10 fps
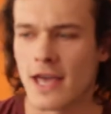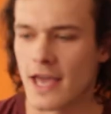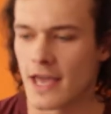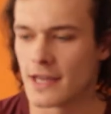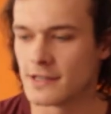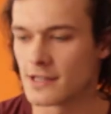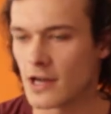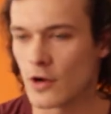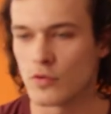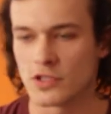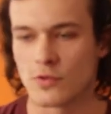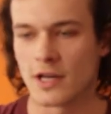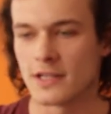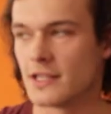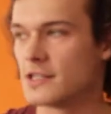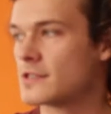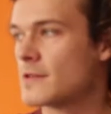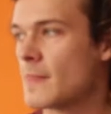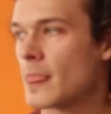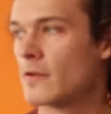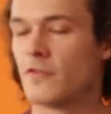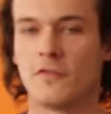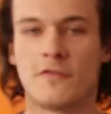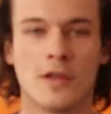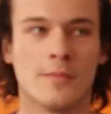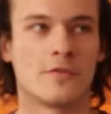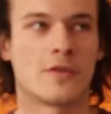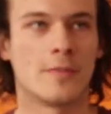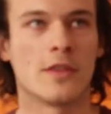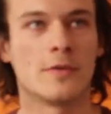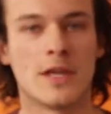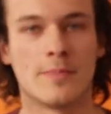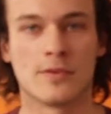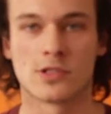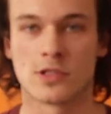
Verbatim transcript: and I always wanted this fulfillment from other people.